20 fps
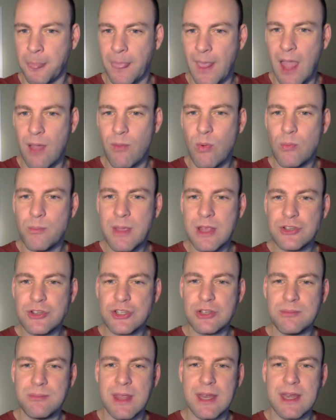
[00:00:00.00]
I won't
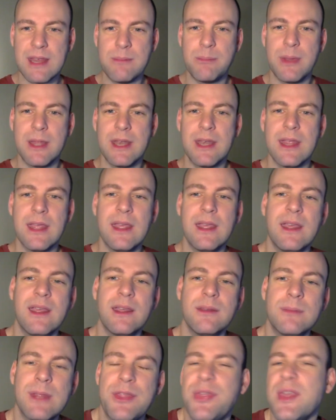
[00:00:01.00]
mention many, but,
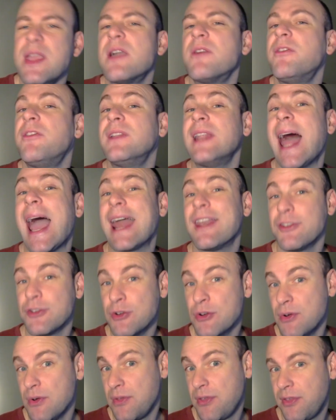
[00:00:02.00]
but think flat
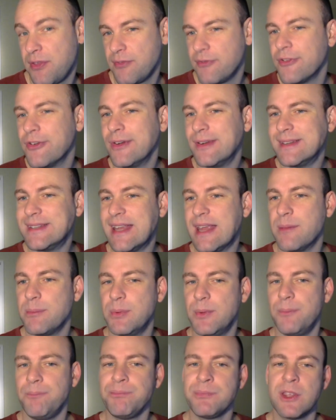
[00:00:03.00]
Earth, for
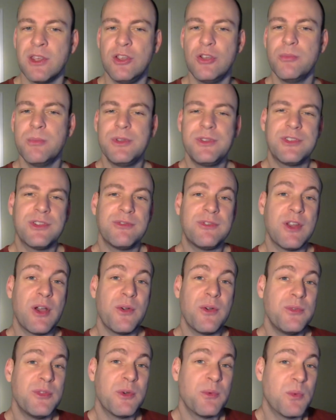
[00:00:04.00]
example. Humans have
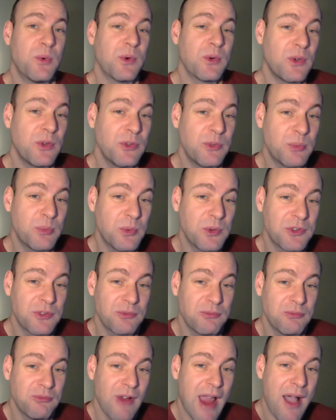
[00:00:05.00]
known the world
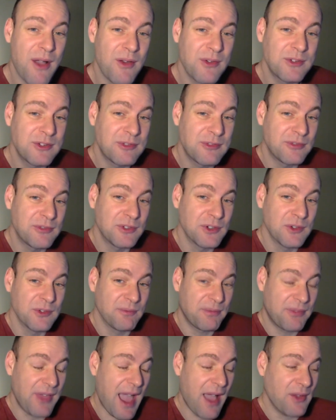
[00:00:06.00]
was round
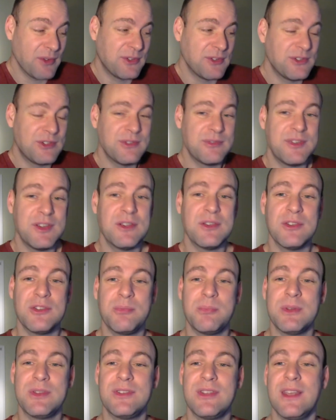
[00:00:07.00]
for thousands of years,
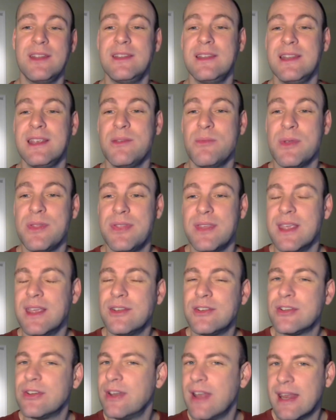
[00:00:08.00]
but suddenly with the
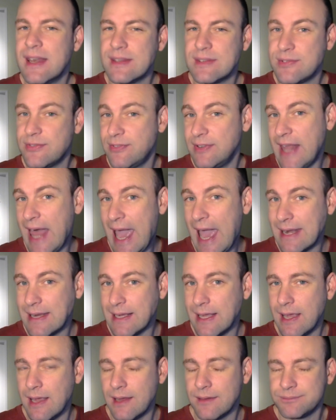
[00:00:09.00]
internet it's flat
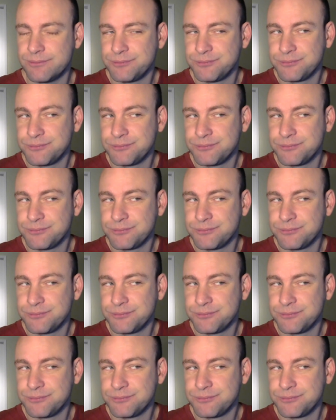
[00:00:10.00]
again.